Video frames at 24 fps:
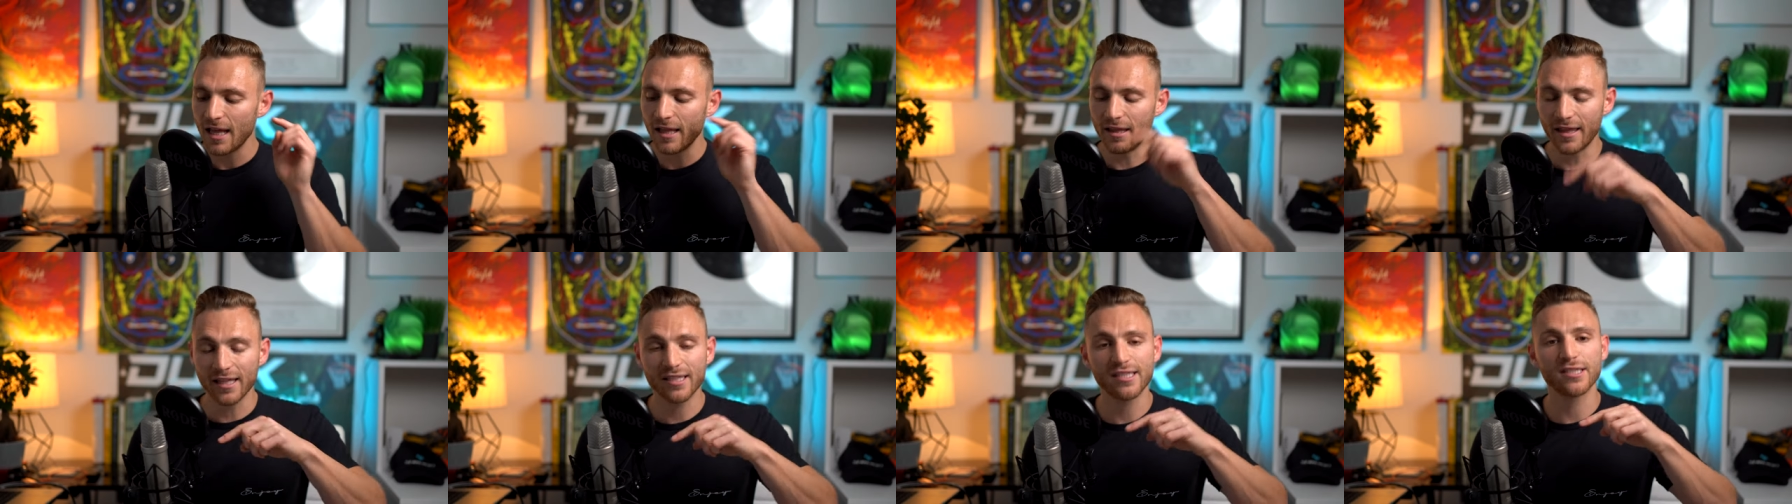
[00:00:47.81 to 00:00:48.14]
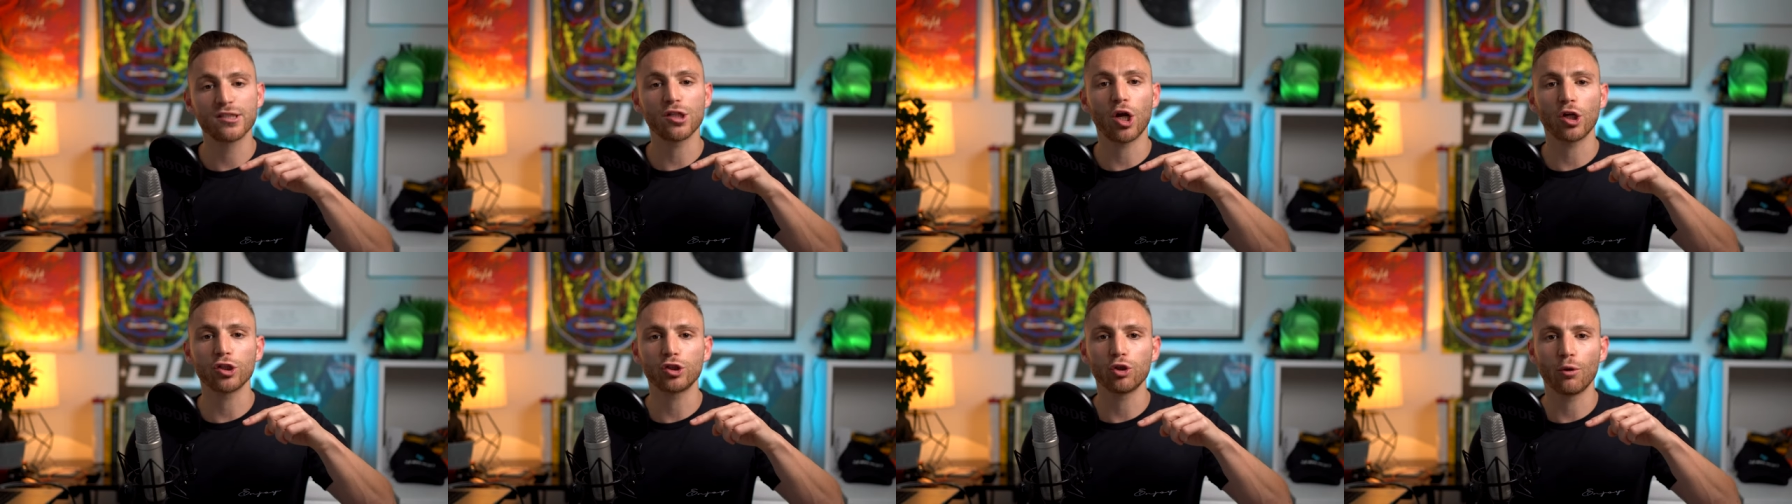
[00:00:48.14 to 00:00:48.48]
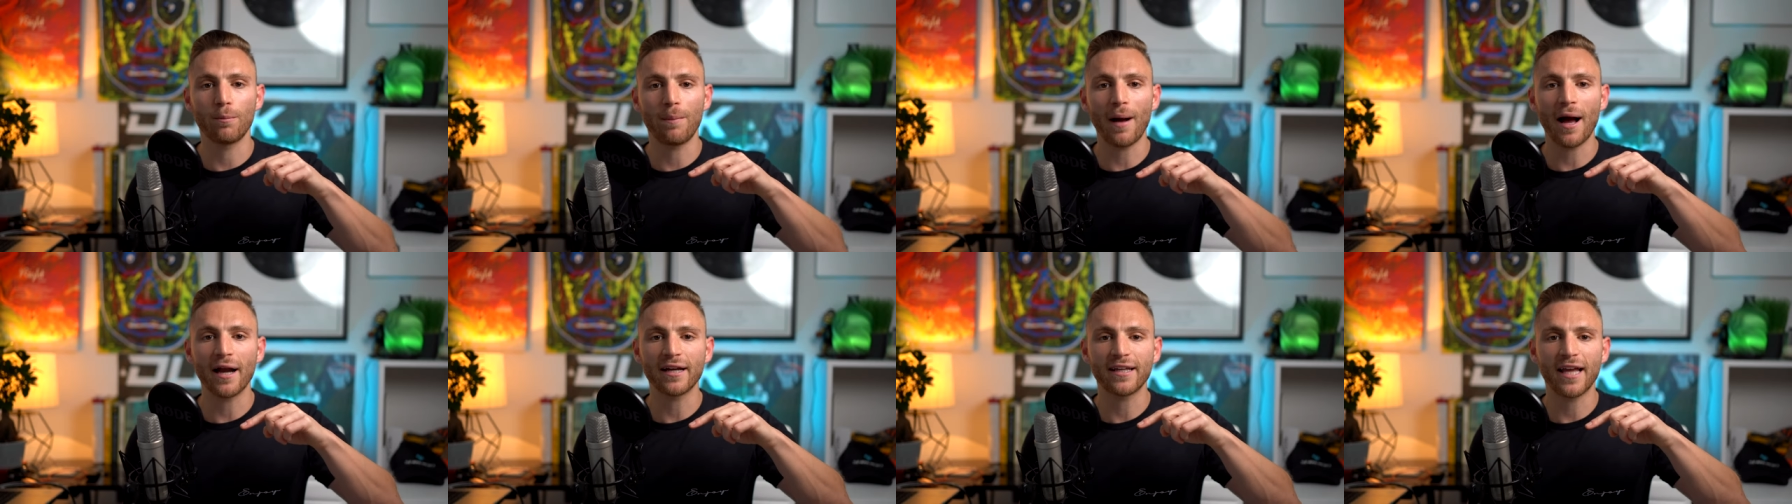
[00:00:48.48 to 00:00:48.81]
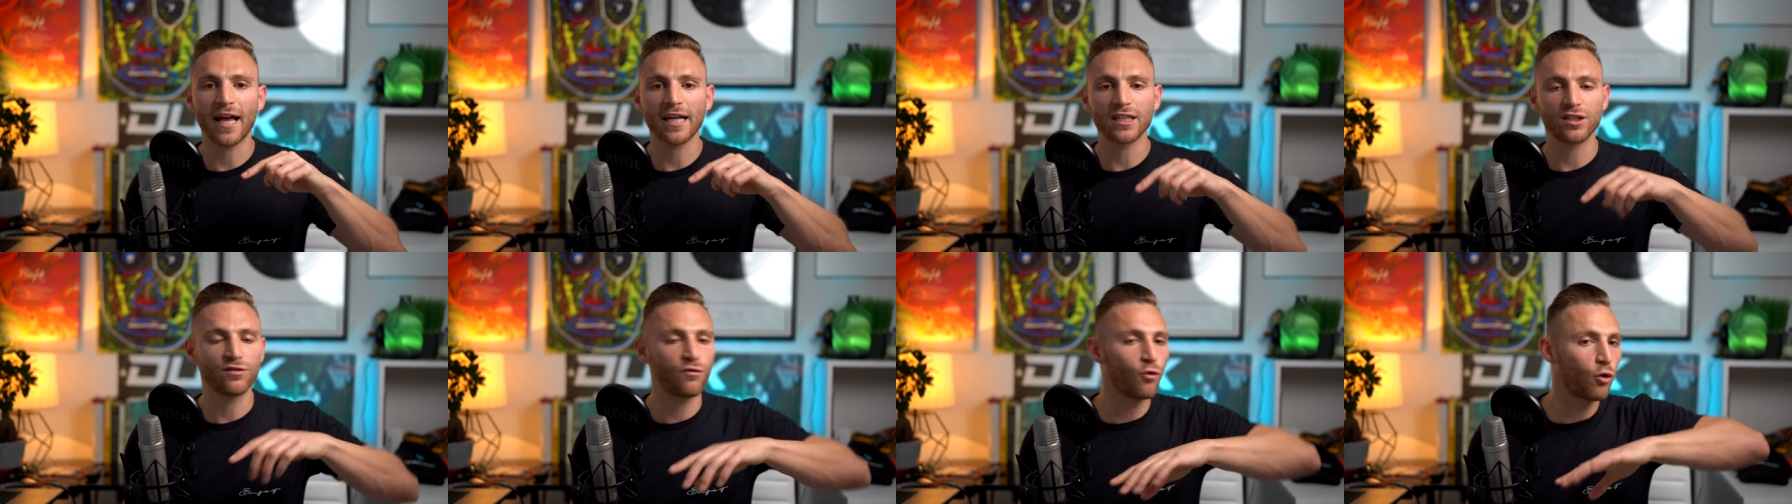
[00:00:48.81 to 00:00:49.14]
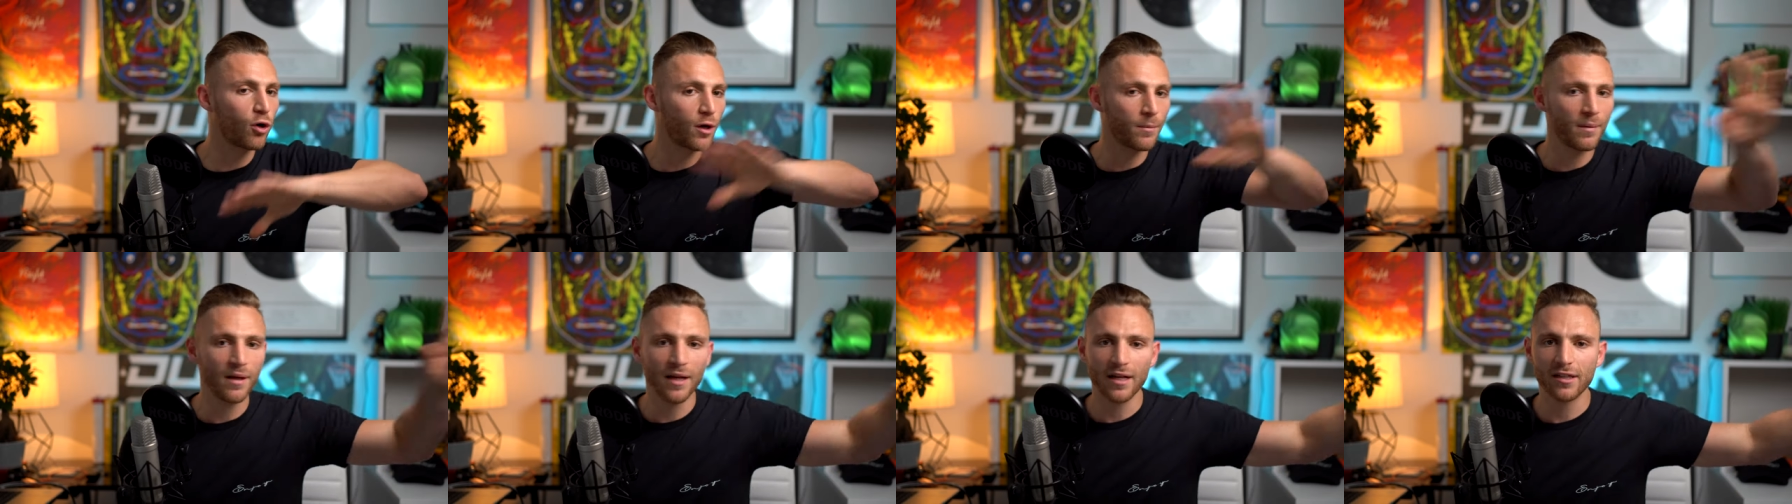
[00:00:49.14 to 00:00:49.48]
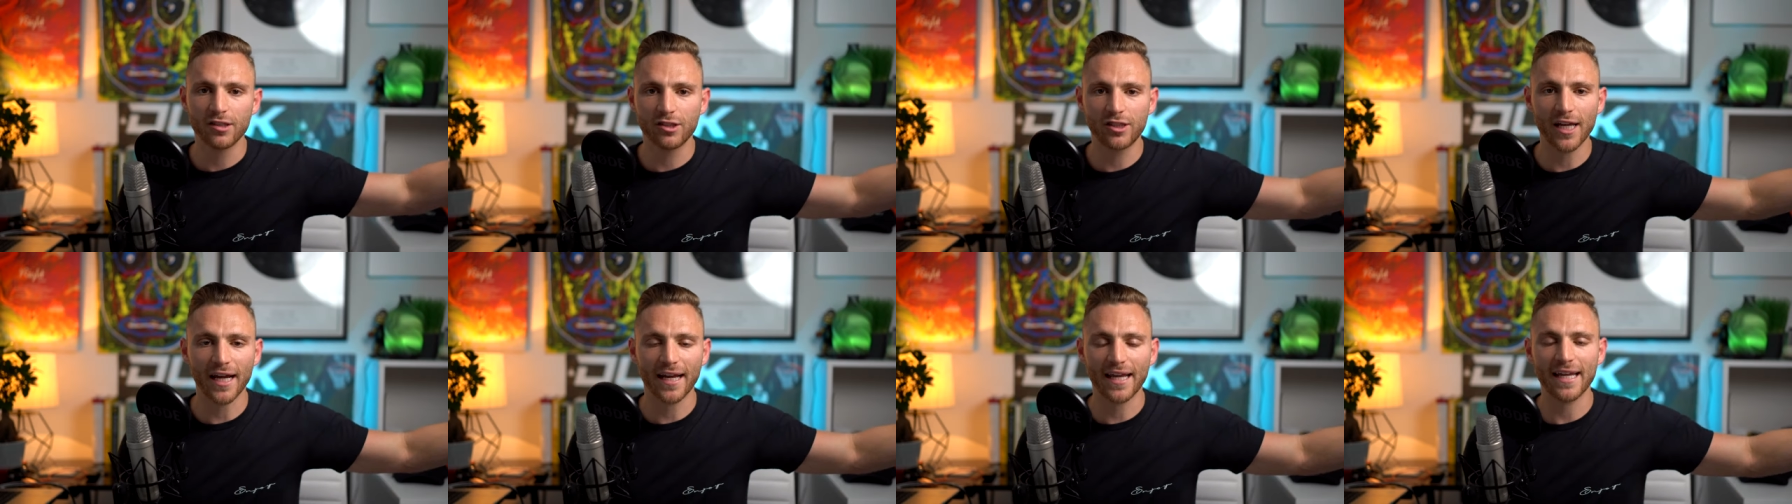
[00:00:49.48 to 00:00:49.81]
This is also podcast form platform.
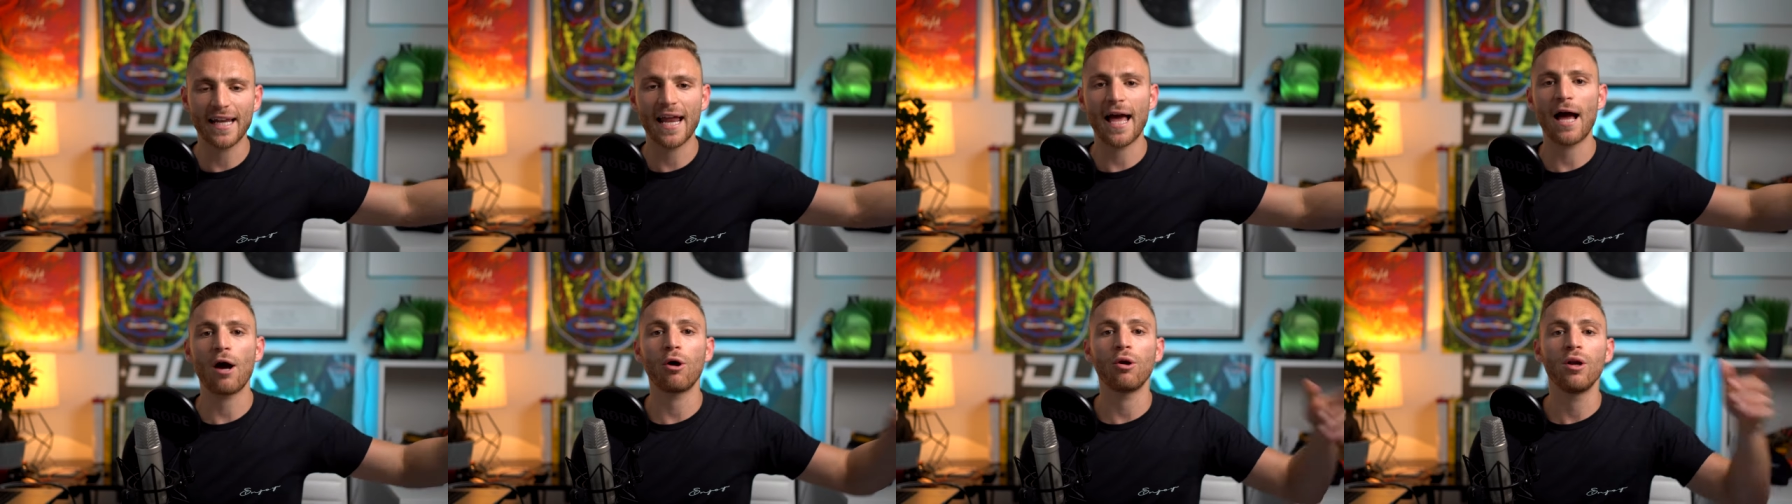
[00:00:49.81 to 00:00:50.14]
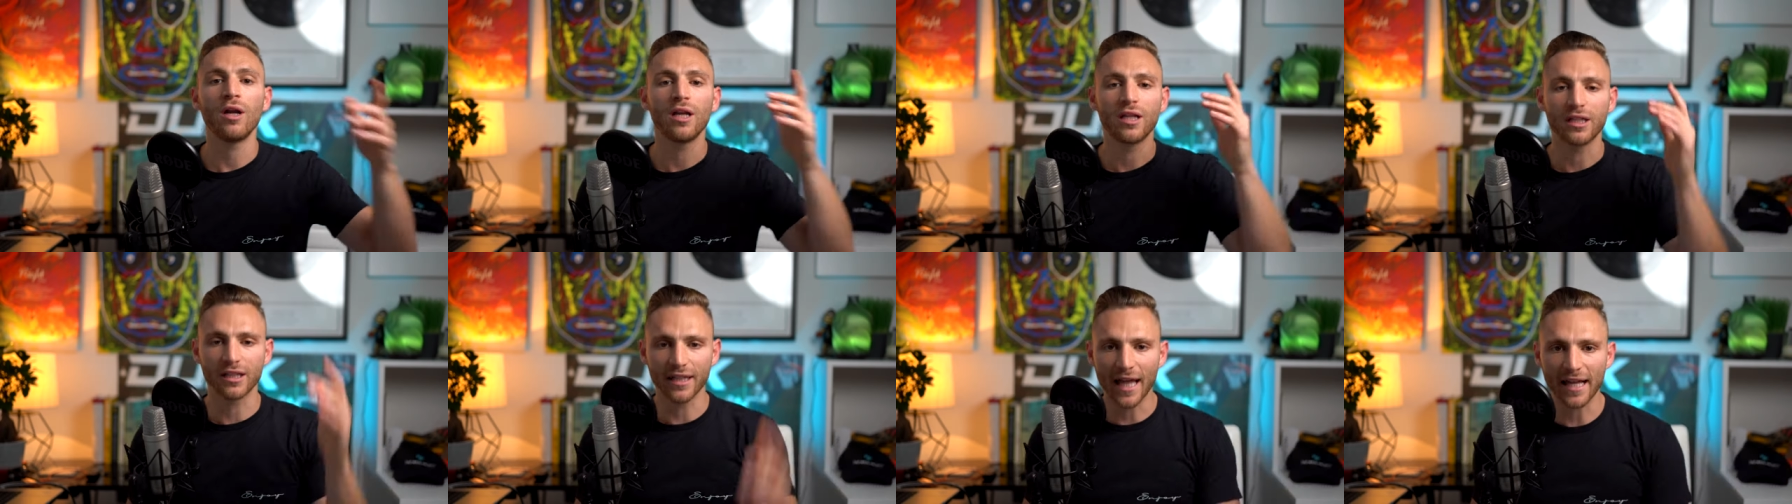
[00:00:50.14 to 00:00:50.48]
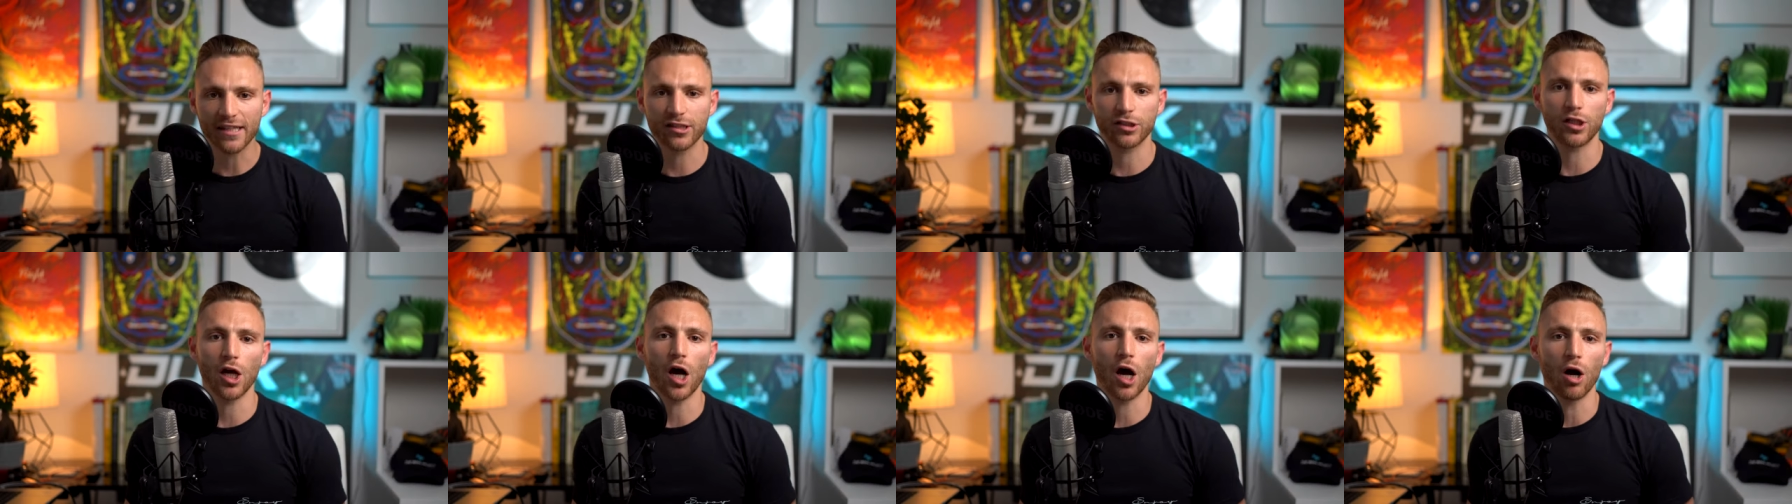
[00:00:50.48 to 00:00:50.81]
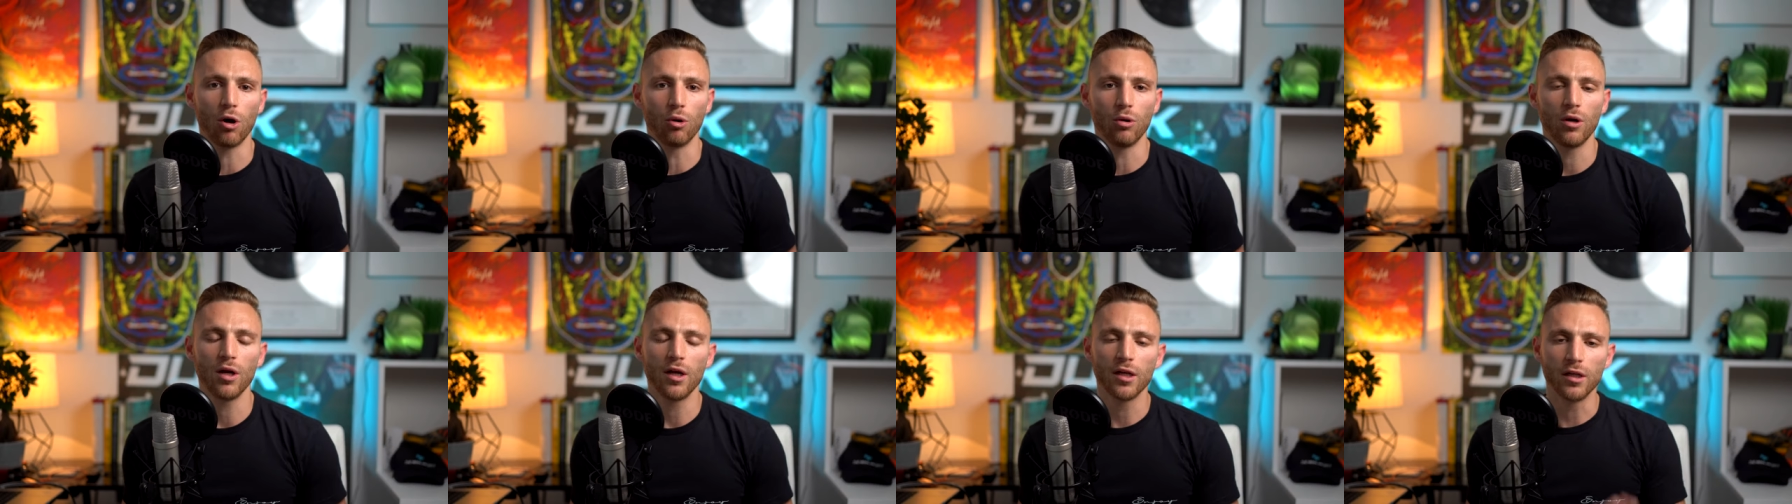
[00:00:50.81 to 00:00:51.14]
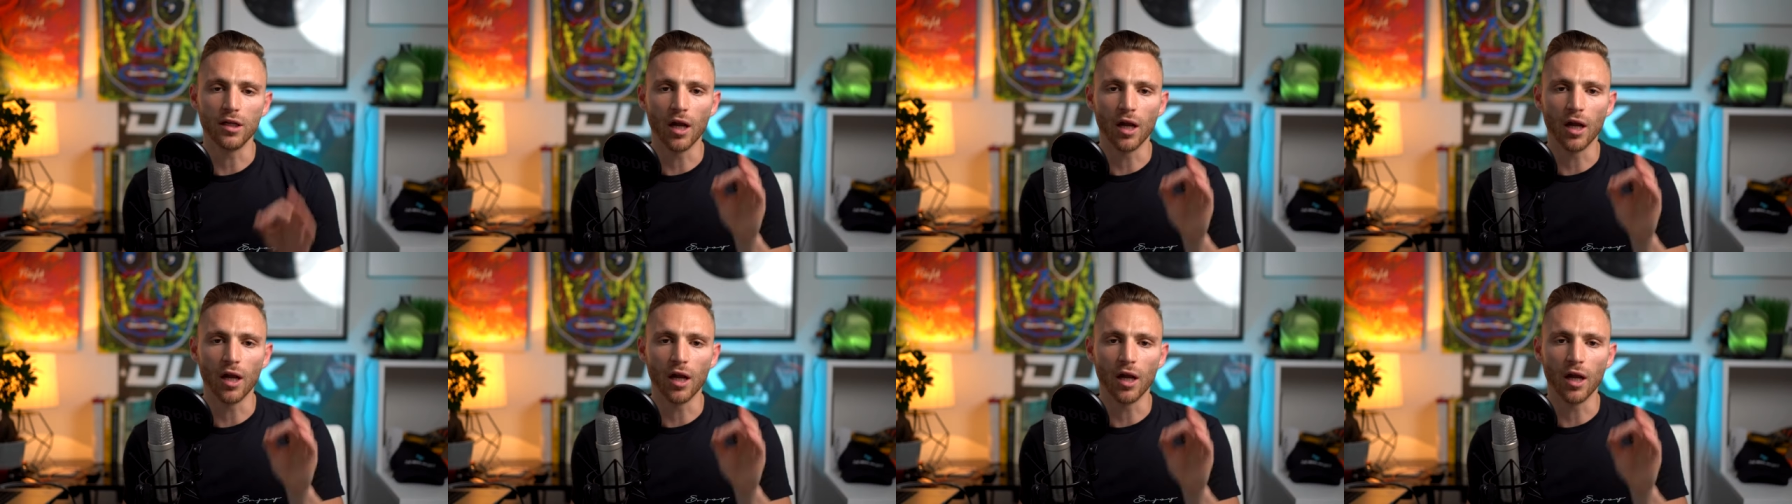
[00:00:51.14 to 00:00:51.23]
Check it out. Let's go.